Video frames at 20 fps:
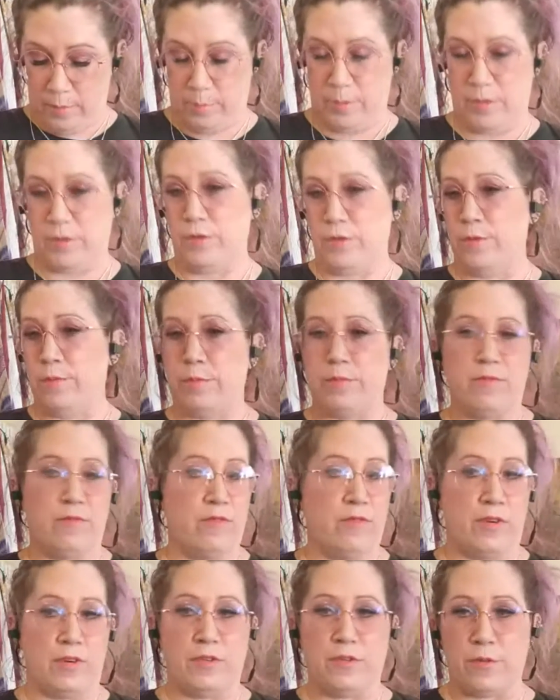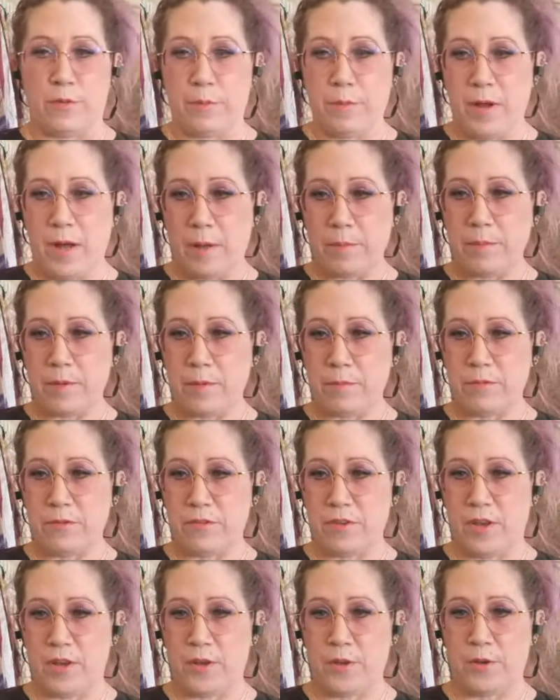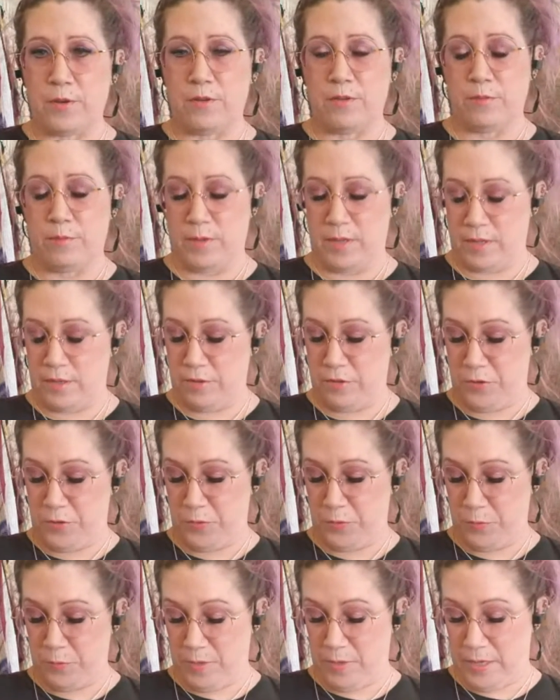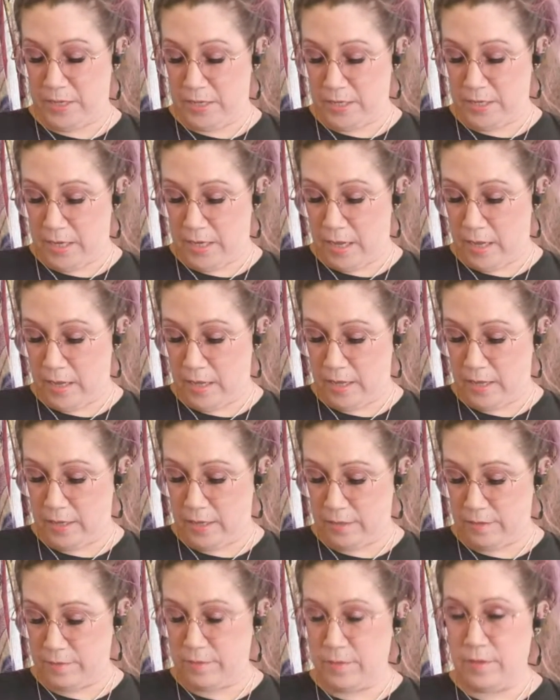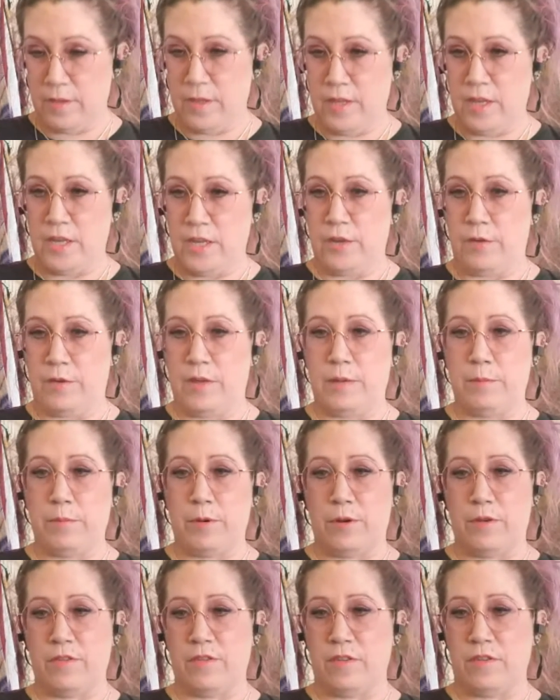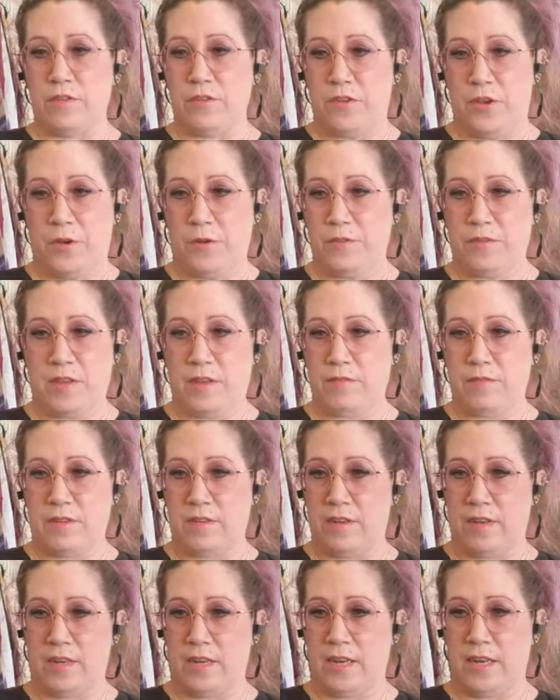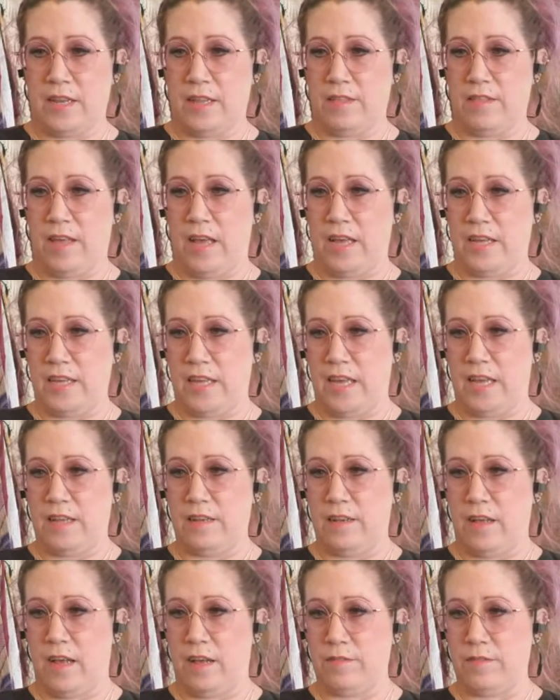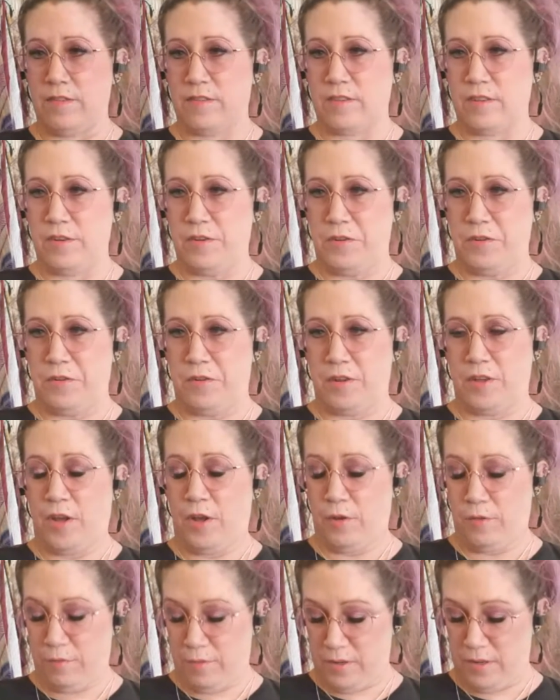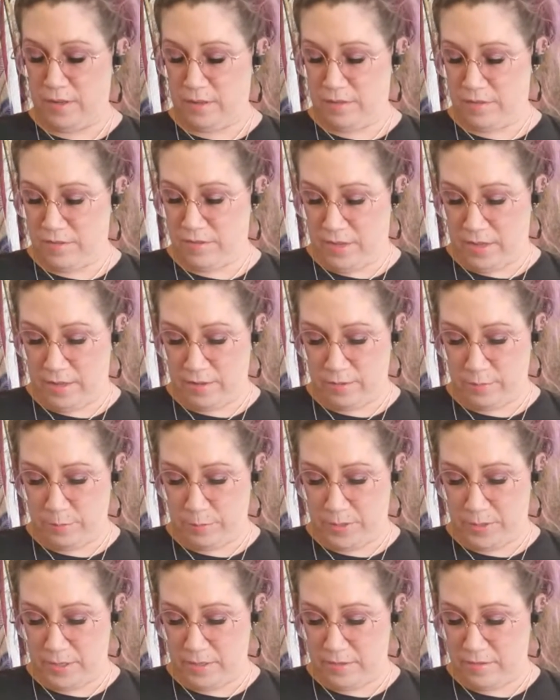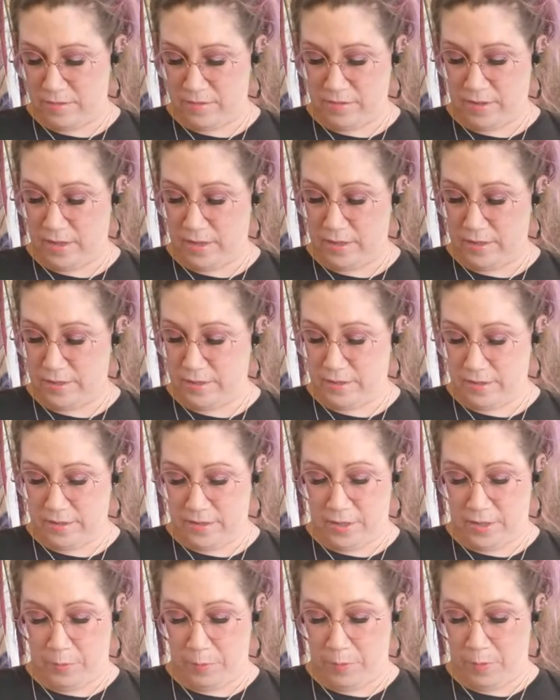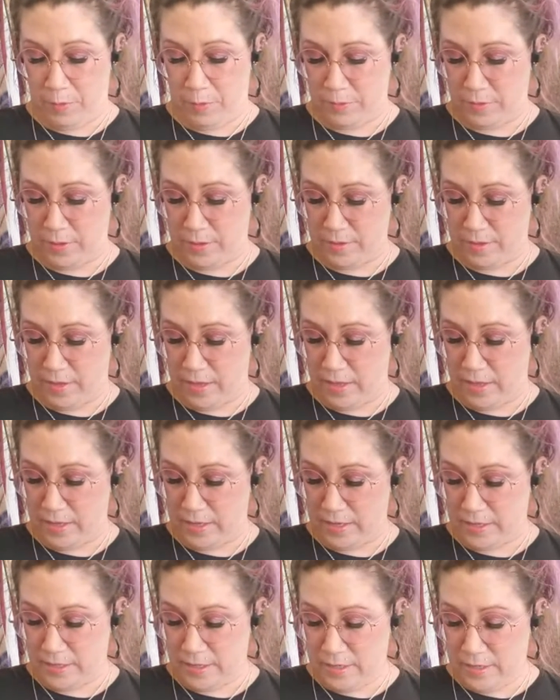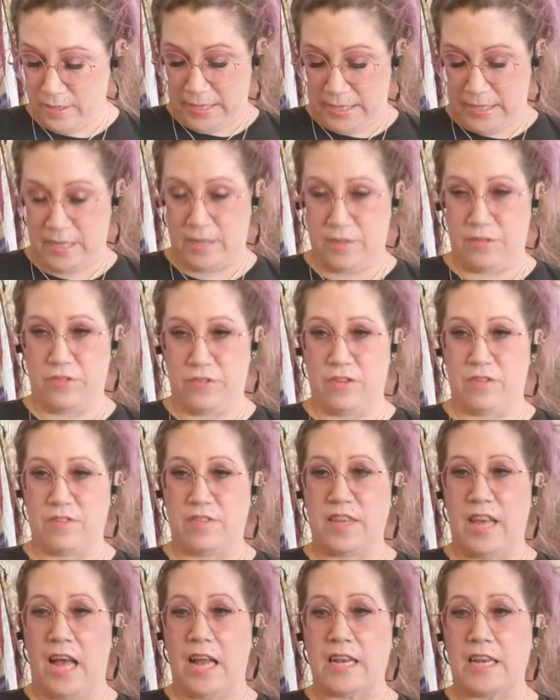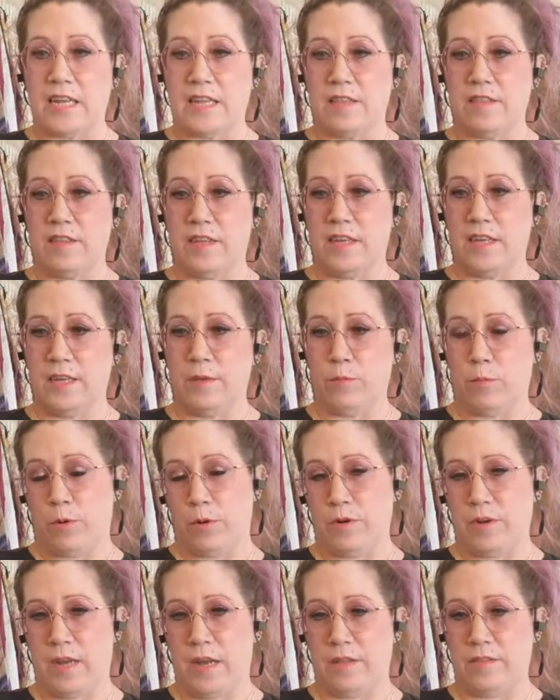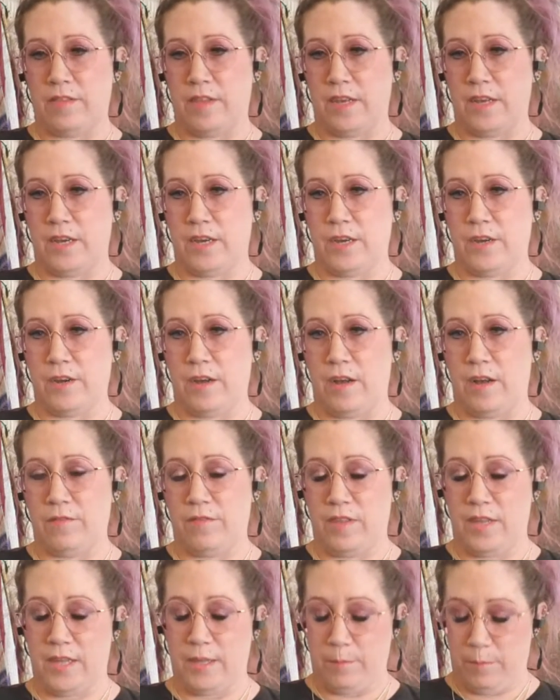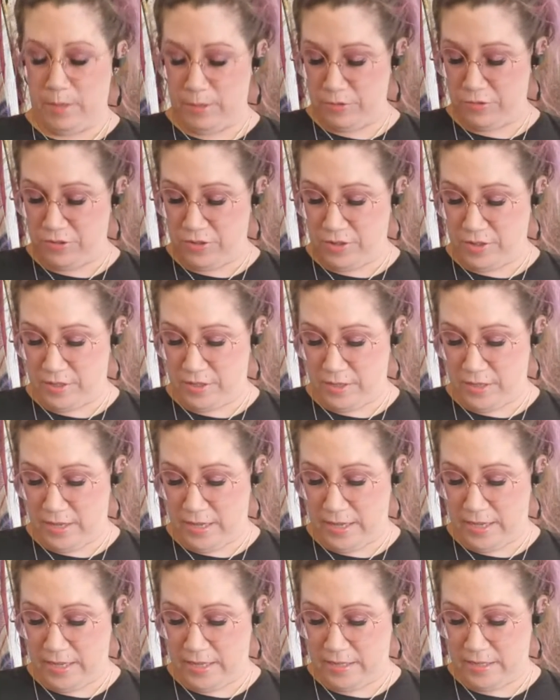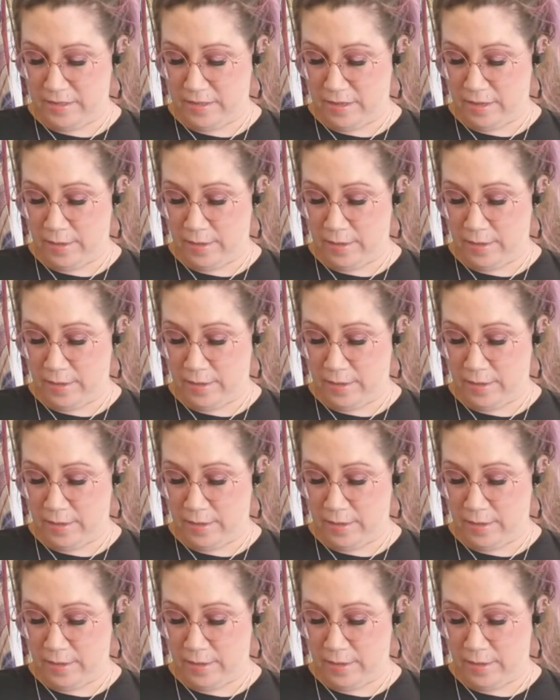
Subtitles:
We do virtual pop-up shows. We can do in-person shows. I haven't done any of that yet, obviously due to COVID and such, but it's done, all online. And it's just getting the word out there of the mission and,